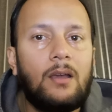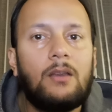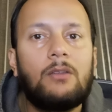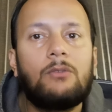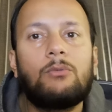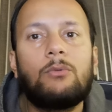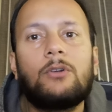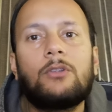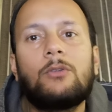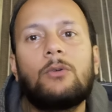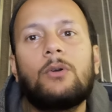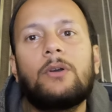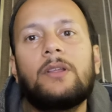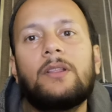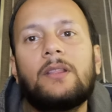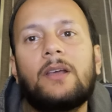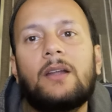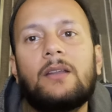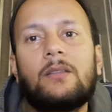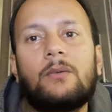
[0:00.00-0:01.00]
It is worth
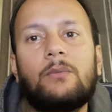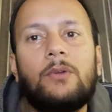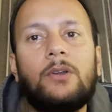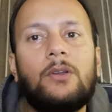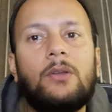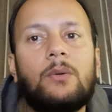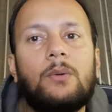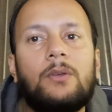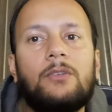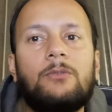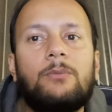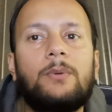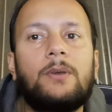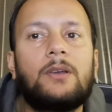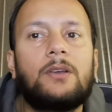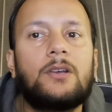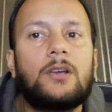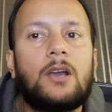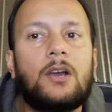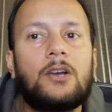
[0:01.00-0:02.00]
noting that the video is
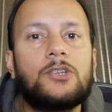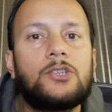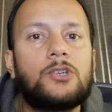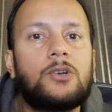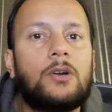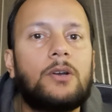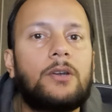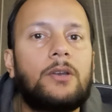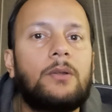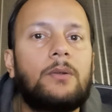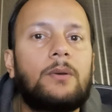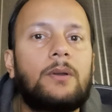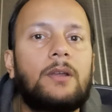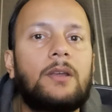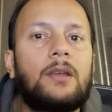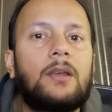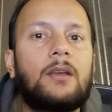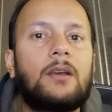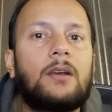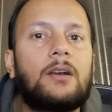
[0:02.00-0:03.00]
being shot
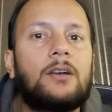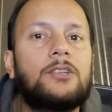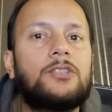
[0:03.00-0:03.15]
during